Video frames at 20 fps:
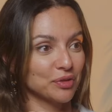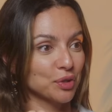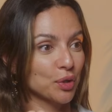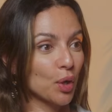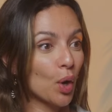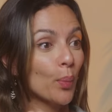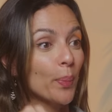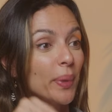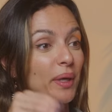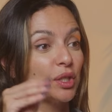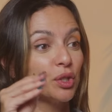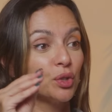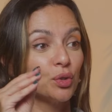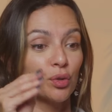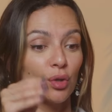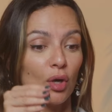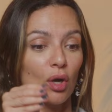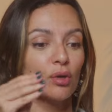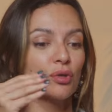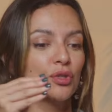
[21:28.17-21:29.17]
to go but
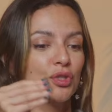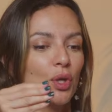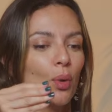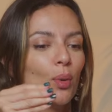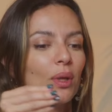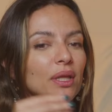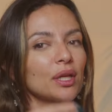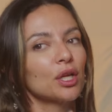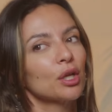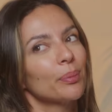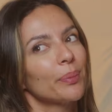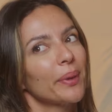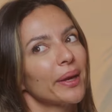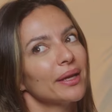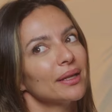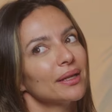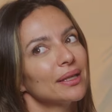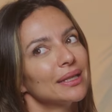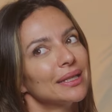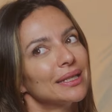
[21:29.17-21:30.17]
you're also a little
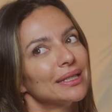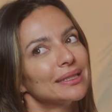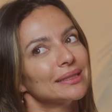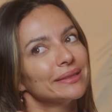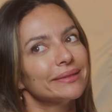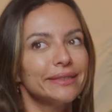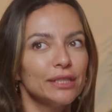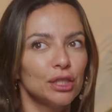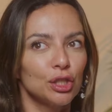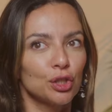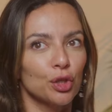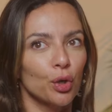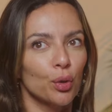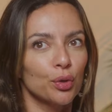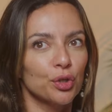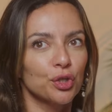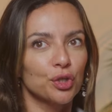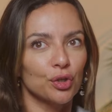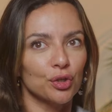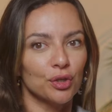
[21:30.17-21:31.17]
bit you know
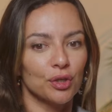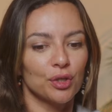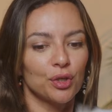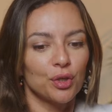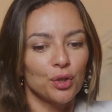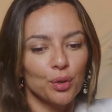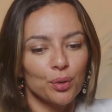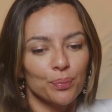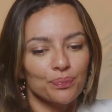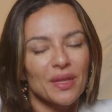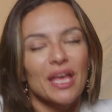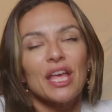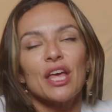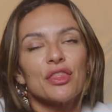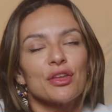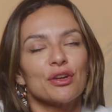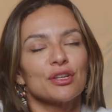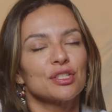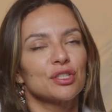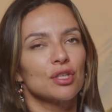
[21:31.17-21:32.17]
you're you mm.
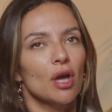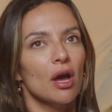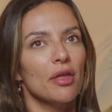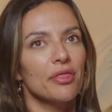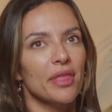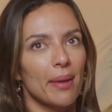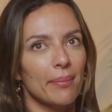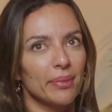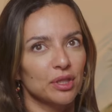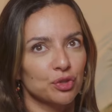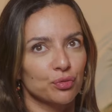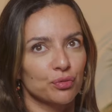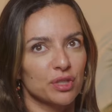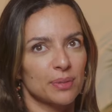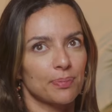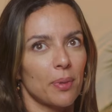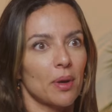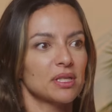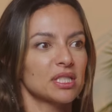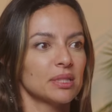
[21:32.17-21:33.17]
there's not that much
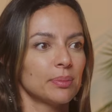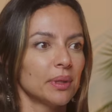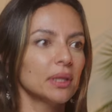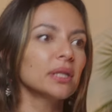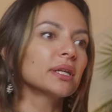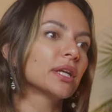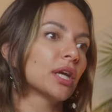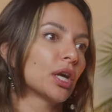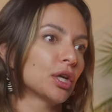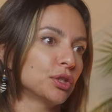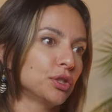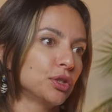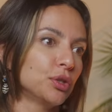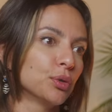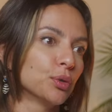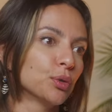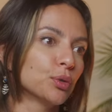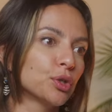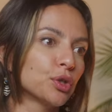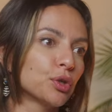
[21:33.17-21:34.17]
responsibility on
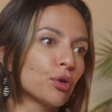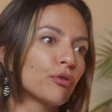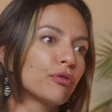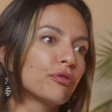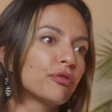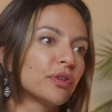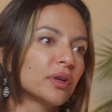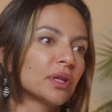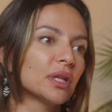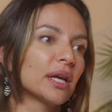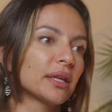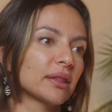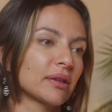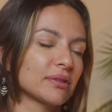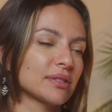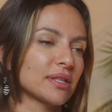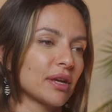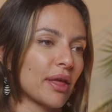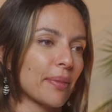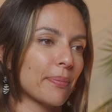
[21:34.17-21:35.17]
you you don't exactly. feel like
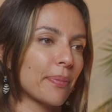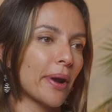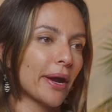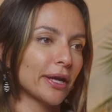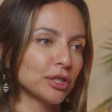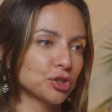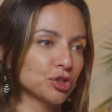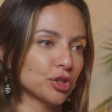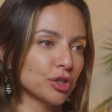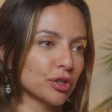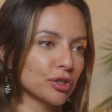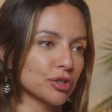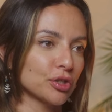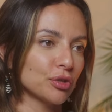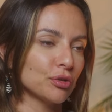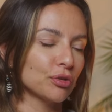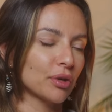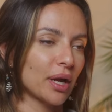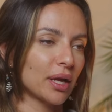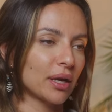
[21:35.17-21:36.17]
there's that pressure so
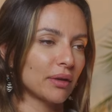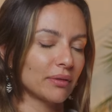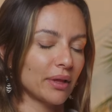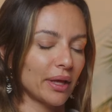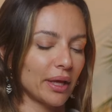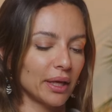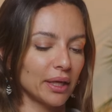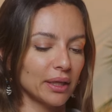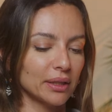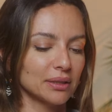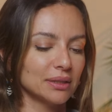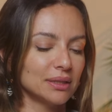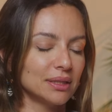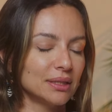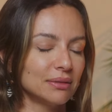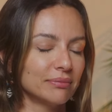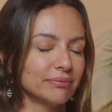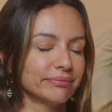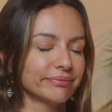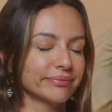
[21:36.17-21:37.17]
you're mm -hmm. kind of mm-hmm. like
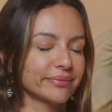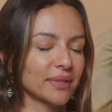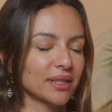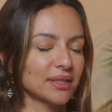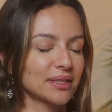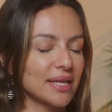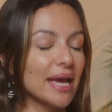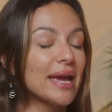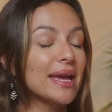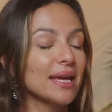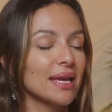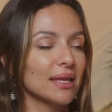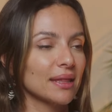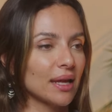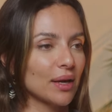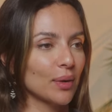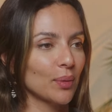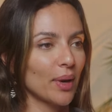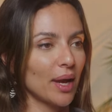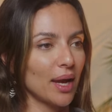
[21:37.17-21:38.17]
taking that
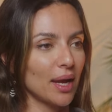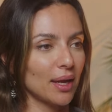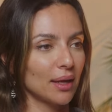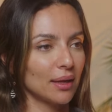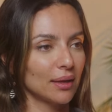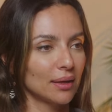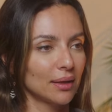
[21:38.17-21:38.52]
away